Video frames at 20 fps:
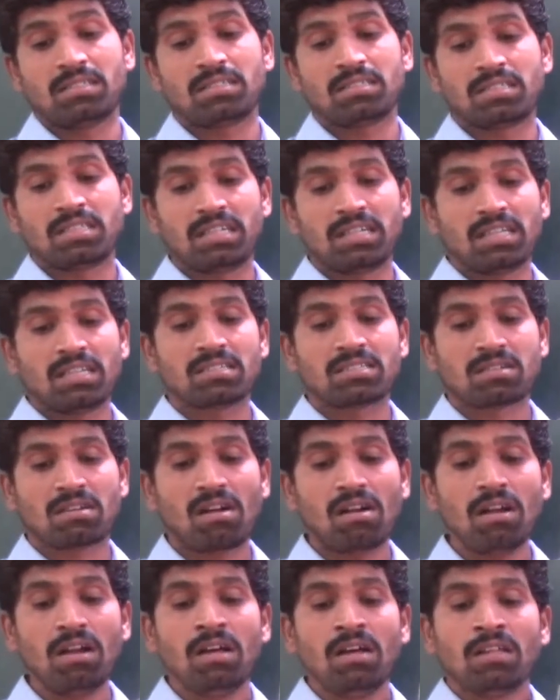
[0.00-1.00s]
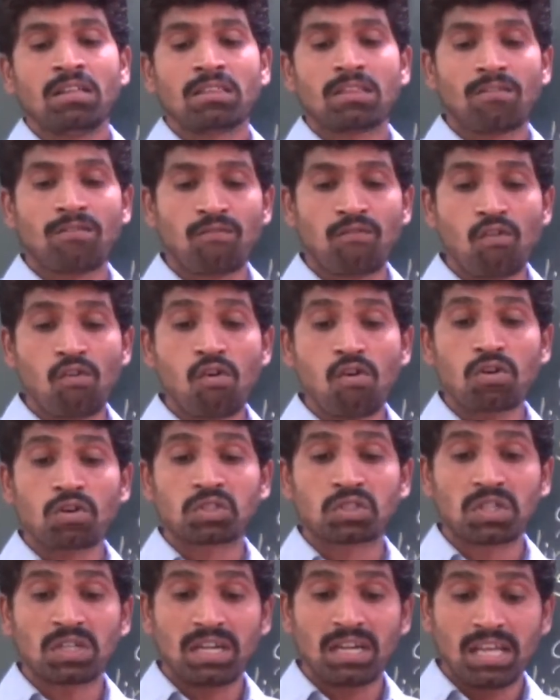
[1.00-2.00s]
See, it is called the
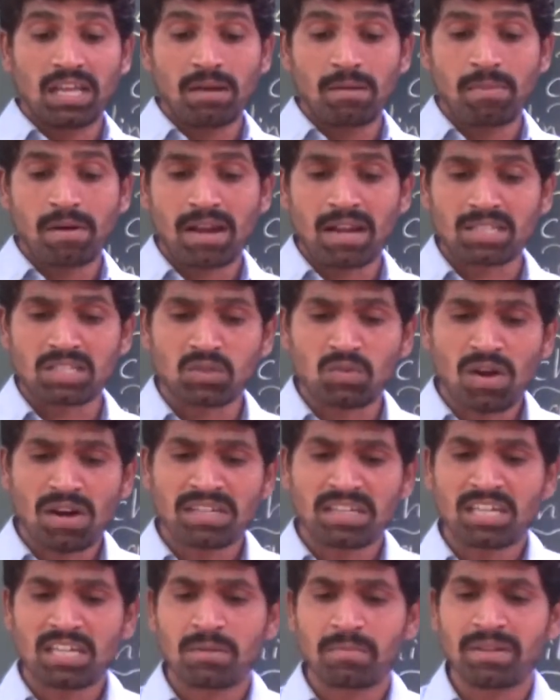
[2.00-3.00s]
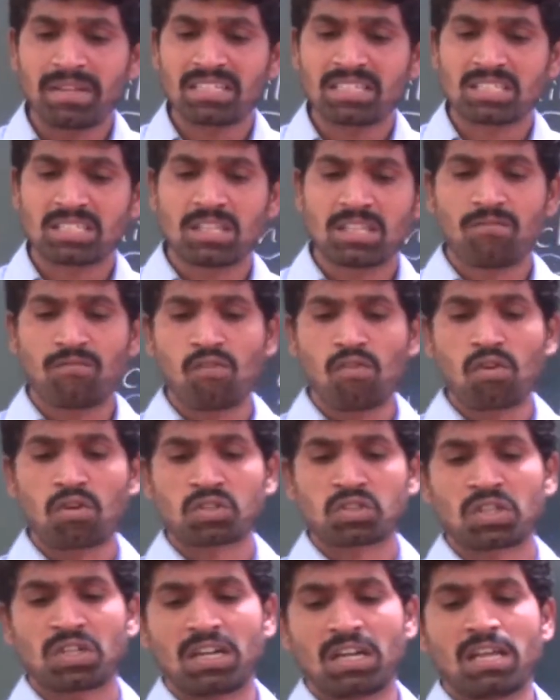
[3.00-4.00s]
forced laborers. What it means, the
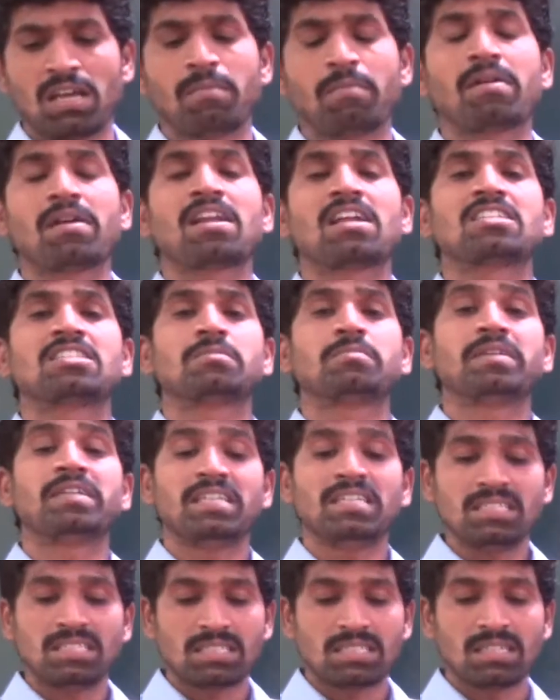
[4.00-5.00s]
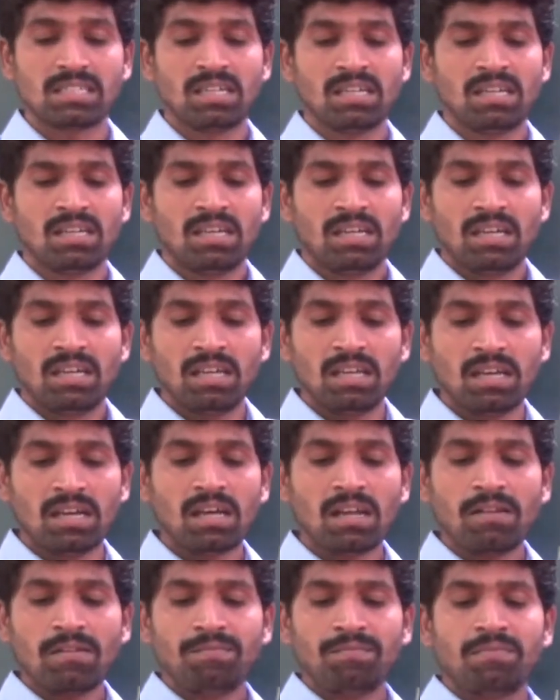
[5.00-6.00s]
forced laborers means,
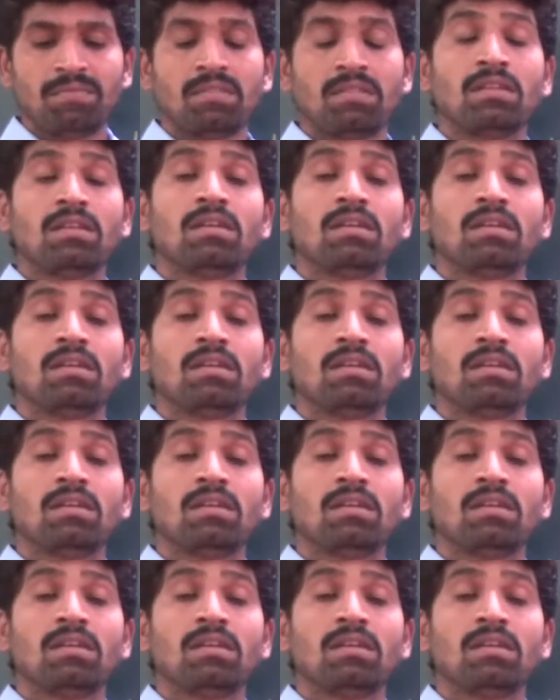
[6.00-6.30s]
here,